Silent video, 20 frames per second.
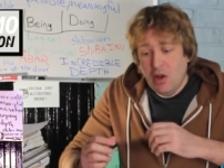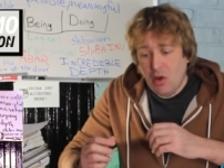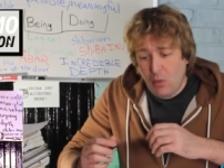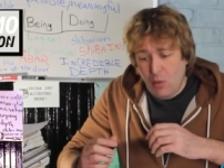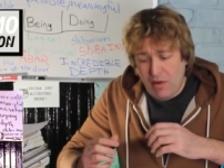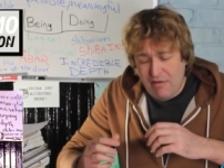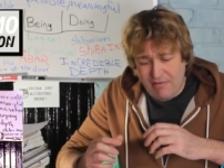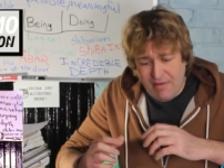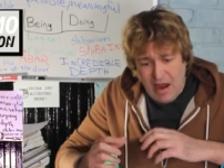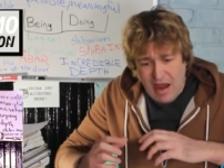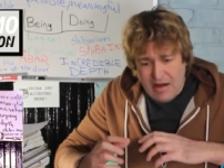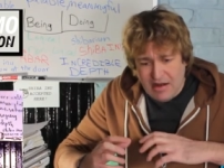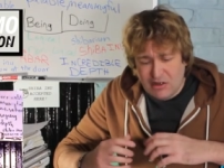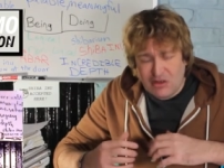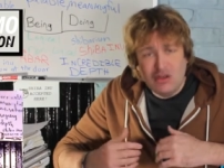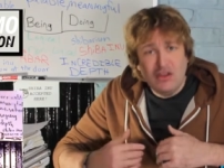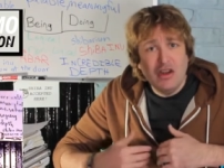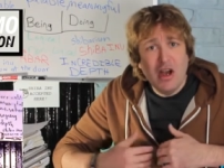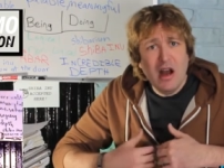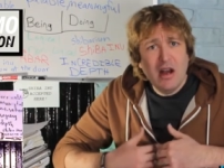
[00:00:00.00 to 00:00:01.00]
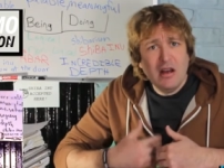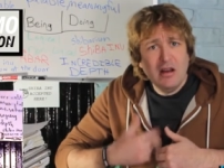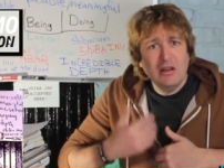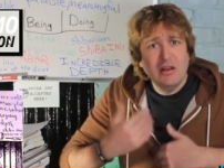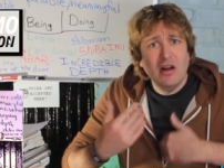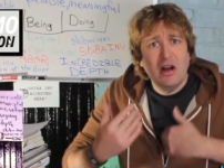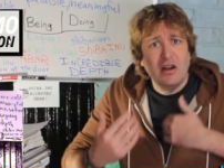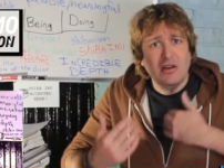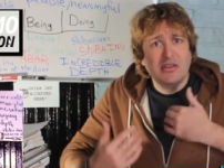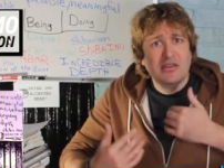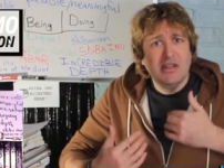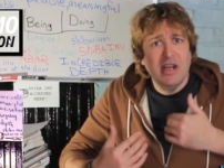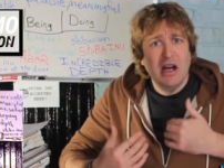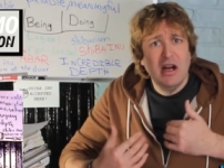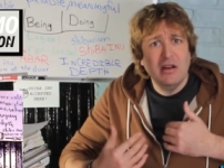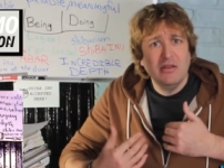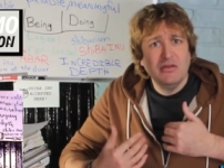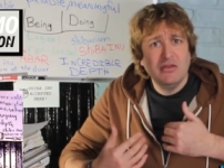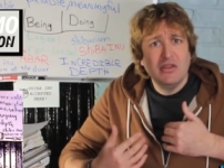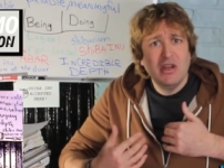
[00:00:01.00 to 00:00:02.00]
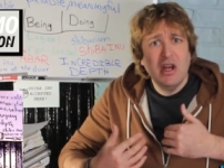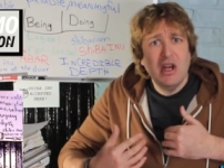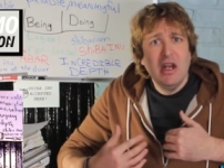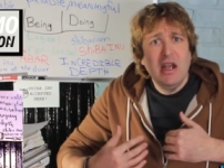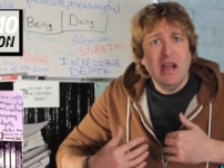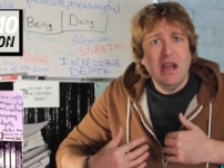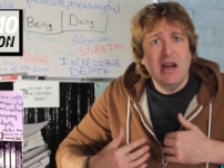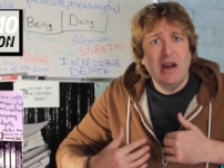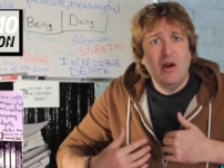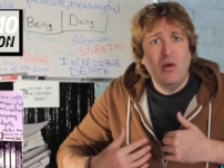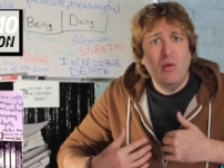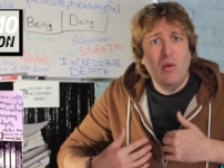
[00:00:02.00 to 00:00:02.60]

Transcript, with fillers: we've got to juggle ourselves in a